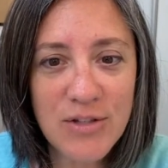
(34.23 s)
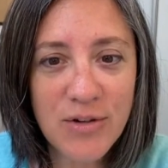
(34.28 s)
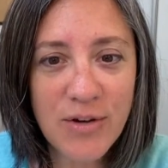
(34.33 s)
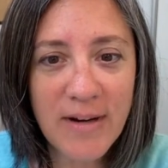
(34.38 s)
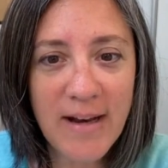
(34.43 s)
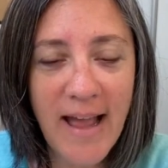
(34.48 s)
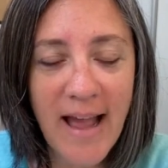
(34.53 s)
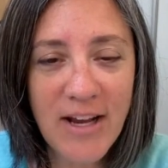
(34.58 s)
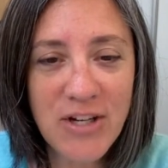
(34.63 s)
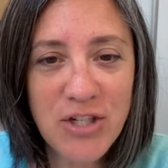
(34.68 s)
You're
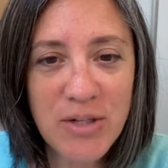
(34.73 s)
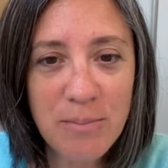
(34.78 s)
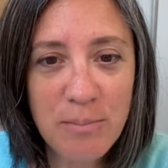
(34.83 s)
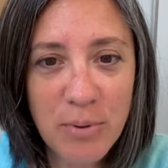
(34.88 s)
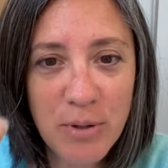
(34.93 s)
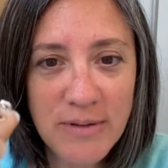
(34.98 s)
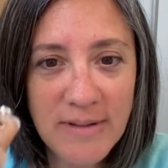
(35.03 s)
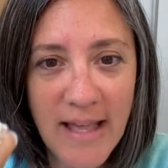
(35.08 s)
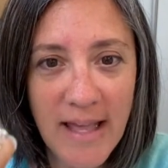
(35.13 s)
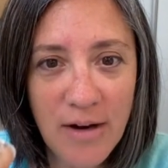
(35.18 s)
gonna actually
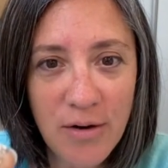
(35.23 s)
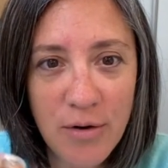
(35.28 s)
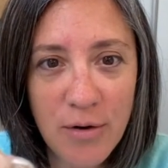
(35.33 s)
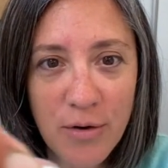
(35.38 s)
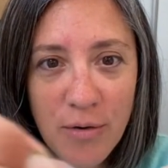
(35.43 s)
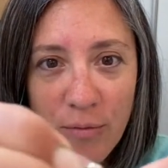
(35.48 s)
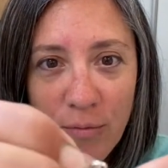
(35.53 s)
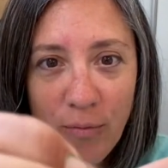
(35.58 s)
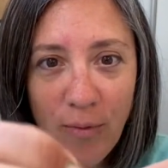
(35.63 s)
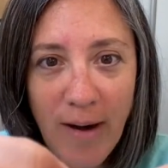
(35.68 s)
put that
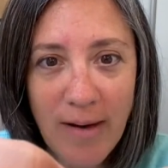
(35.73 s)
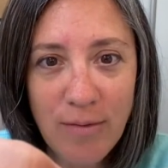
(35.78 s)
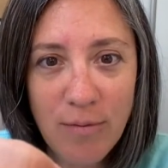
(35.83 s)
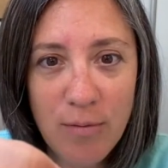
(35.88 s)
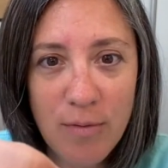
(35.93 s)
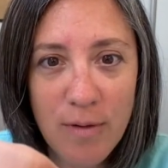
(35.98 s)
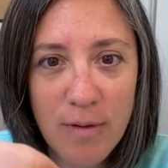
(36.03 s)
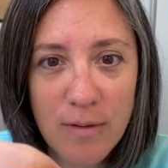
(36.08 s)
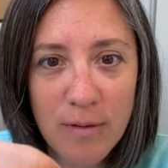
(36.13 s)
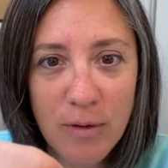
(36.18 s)
hook right
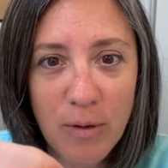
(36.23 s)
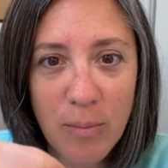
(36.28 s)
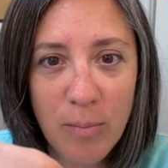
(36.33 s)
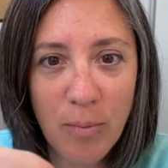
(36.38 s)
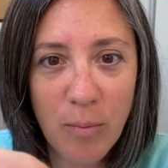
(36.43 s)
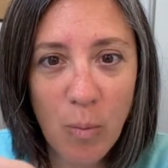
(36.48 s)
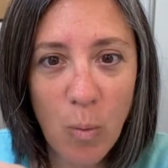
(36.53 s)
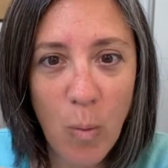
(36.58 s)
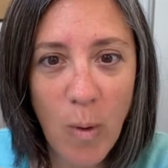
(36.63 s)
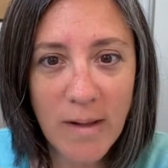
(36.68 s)
through the loop
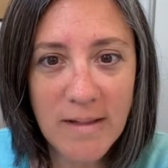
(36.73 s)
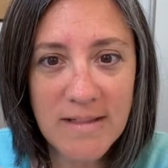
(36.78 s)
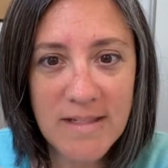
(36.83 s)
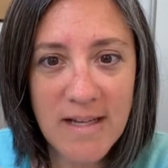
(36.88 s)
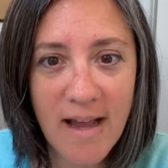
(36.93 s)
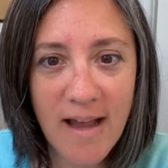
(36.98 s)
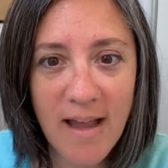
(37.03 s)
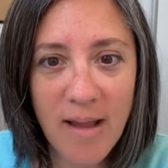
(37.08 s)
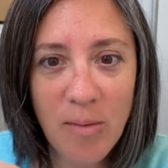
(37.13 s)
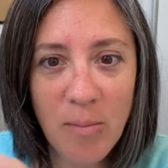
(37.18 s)
one
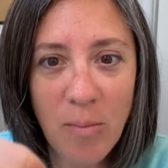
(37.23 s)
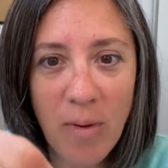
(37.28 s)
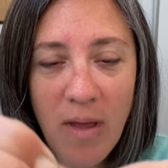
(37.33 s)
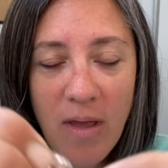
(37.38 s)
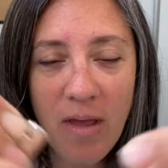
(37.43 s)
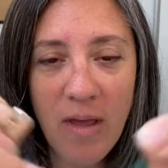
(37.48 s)
time